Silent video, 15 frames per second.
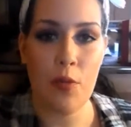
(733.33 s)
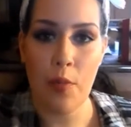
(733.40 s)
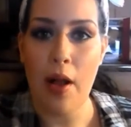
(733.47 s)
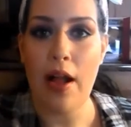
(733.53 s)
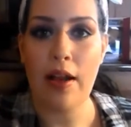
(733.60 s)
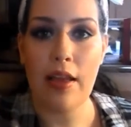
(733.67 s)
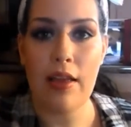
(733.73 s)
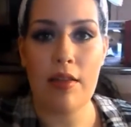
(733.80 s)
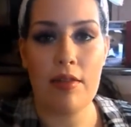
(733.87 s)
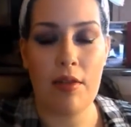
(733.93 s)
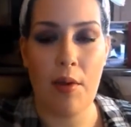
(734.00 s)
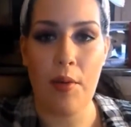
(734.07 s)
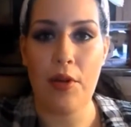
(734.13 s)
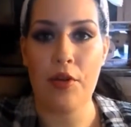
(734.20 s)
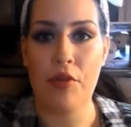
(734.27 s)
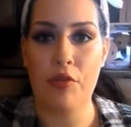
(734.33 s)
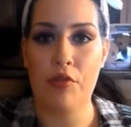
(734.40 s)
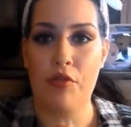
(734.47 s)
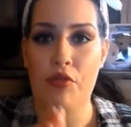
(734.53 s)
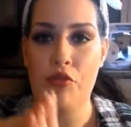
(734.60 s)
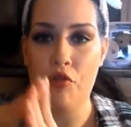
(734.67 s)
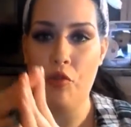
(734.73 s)
your body is going
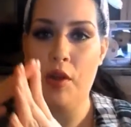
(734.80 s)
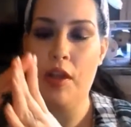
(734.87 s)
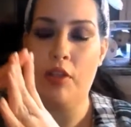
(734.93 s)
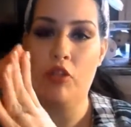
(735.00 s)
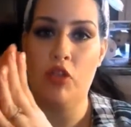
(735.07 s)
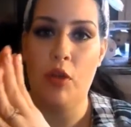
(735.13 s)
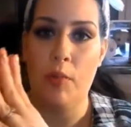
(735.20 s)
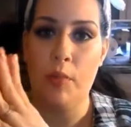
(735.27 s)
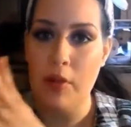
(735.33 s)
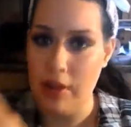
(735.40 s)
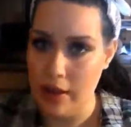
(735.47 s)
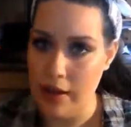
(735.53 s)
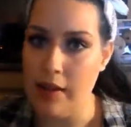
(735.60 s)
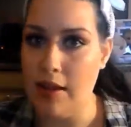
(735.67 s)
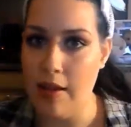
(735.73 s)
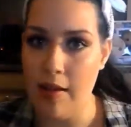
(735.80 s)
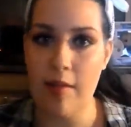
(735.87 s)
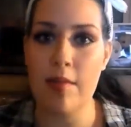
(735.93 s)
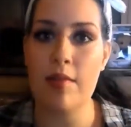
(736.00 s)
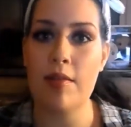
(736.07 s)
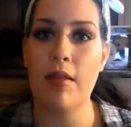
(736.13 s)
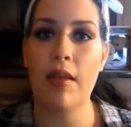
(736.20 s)
to destroy the
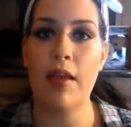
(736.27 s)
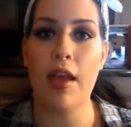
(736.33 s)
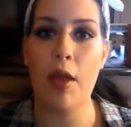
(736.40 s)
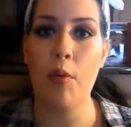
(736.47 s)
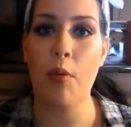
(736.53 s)
platelets.